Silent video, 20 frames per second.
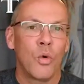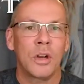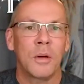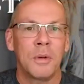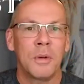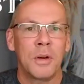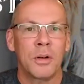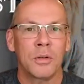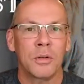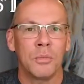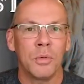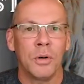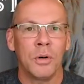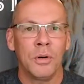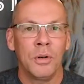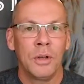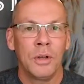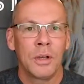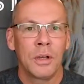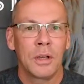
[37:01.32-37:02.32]
when I'm
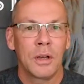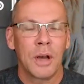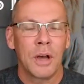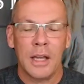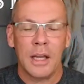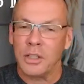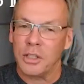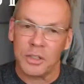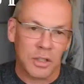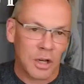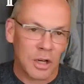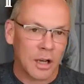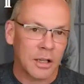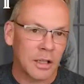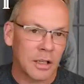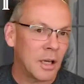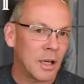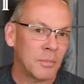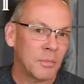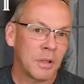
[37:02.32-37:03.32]
irritable, I just
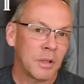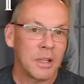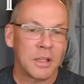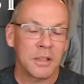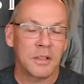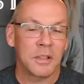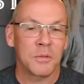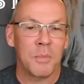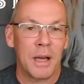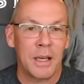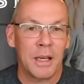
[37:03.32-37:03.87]
chalk it up that this